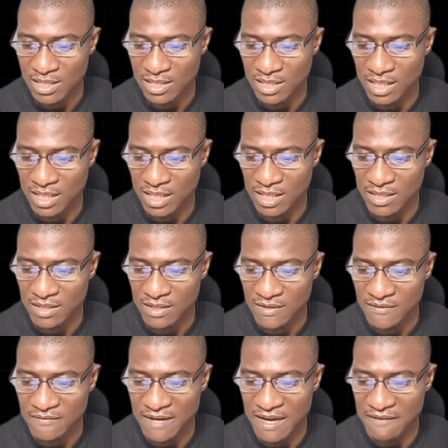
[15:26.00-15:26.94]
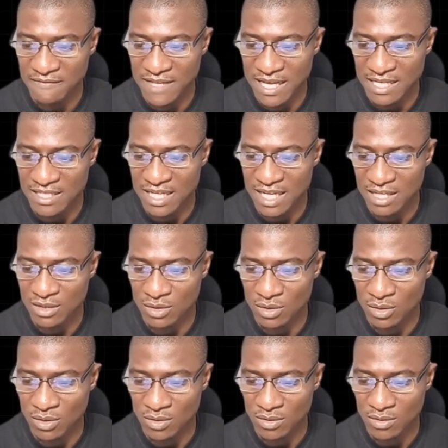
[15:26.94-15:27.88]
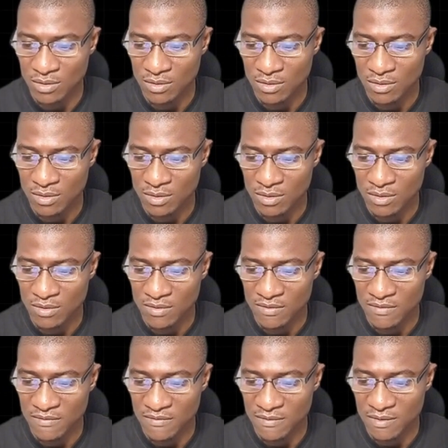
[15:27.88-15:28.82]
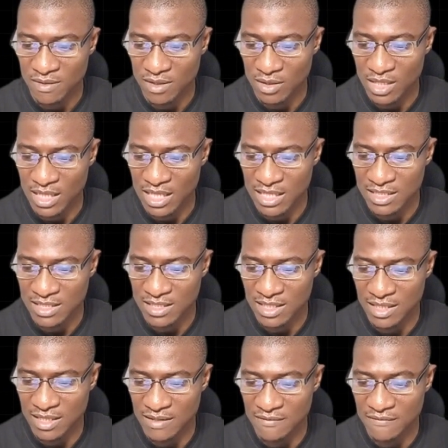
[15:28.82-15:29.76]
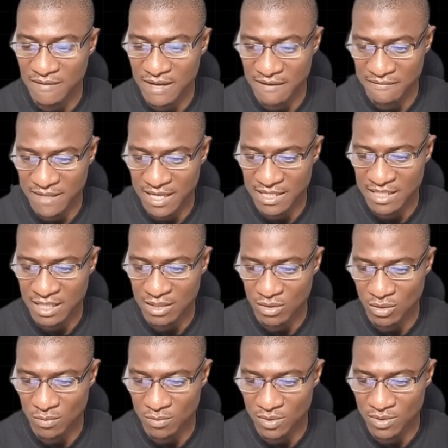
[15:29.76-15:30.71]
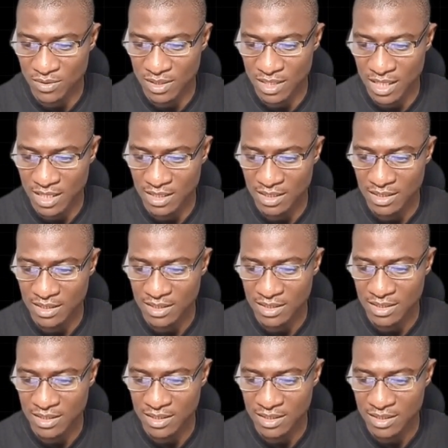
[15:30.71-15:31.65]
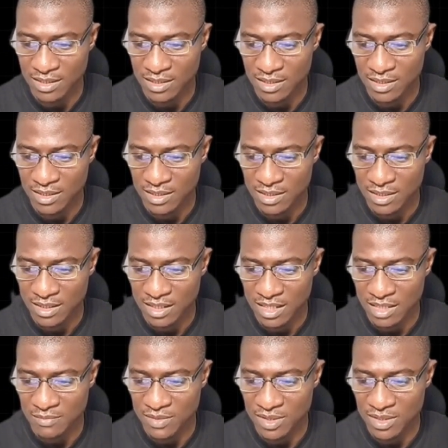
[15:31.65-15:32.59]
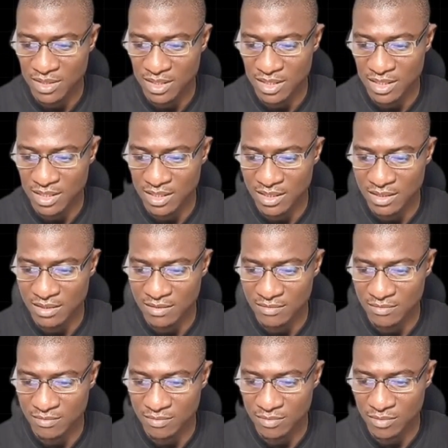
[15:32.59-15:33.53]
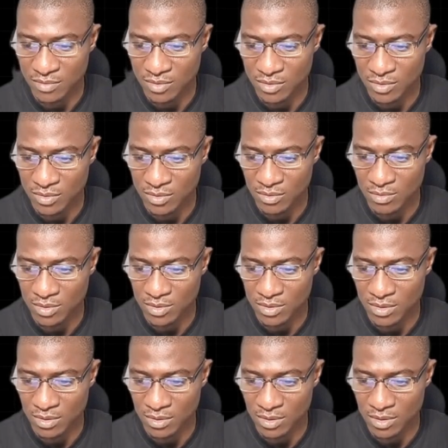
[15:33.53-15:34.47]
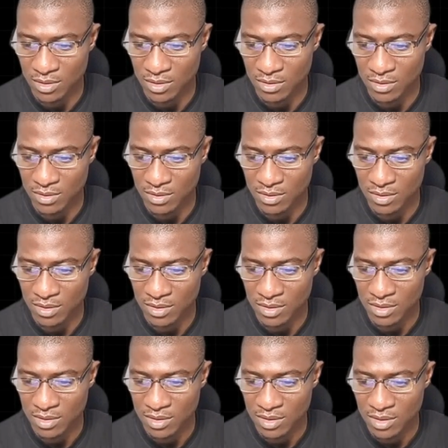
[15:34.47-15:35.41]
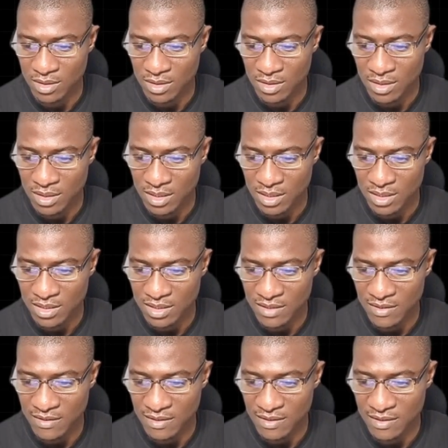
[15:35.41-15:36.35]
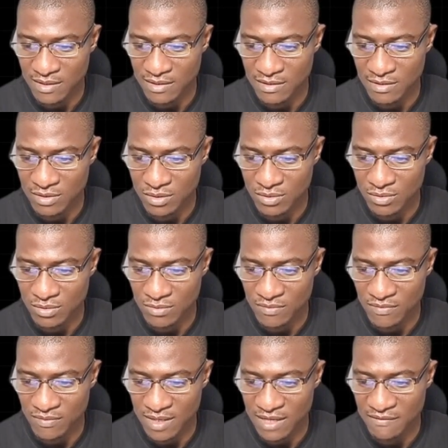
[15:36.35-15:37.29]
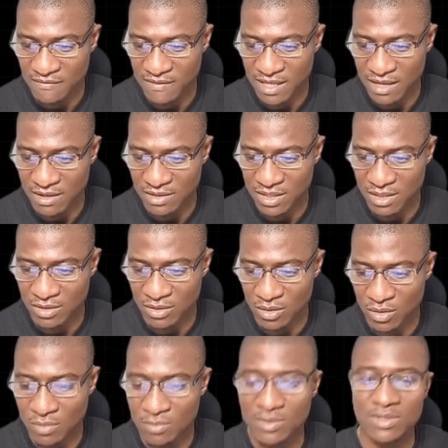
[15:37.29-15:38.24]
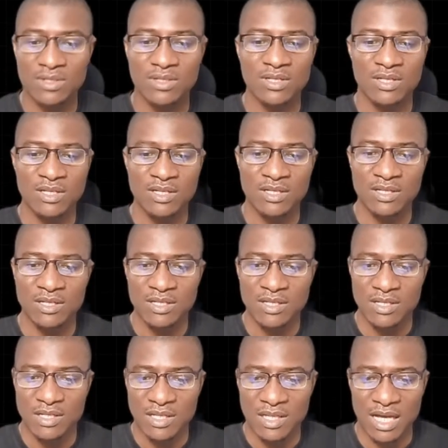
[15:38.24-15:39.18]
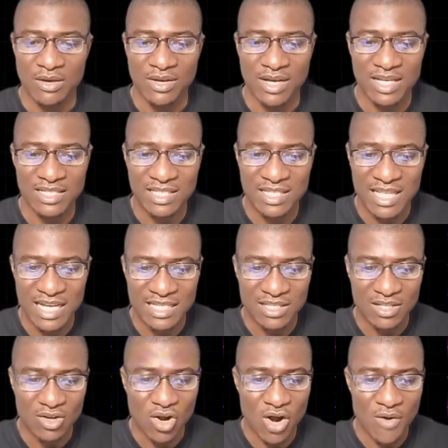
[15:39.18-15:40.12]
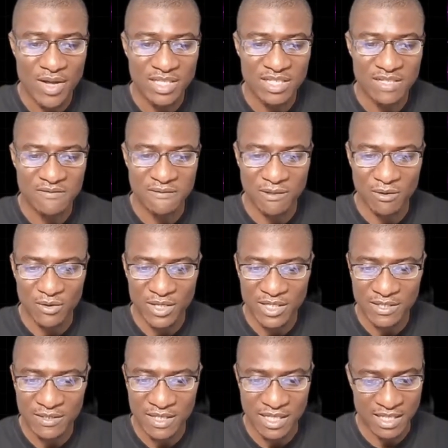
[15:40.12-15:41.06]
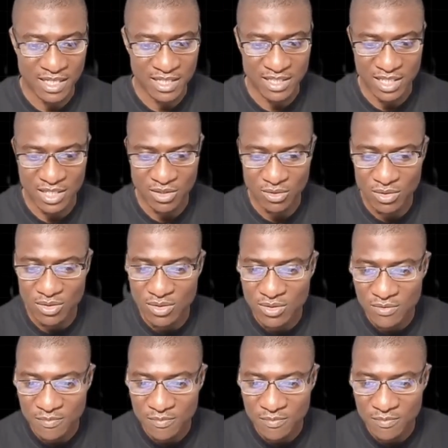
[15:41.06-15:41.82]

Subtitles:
say 5,000. Okay, let's say 5,000 ohms here. Let me say, oops, hold on. Let's say 5,000 ohms. Now you can see that current is flowing in the circuit,